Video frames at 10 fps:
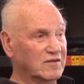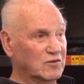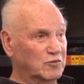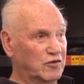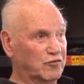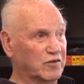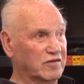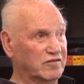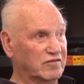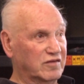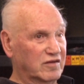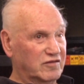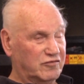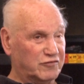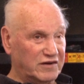which was
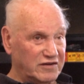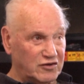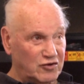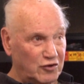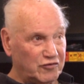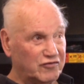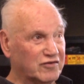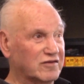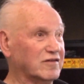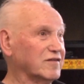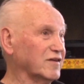strictly kosher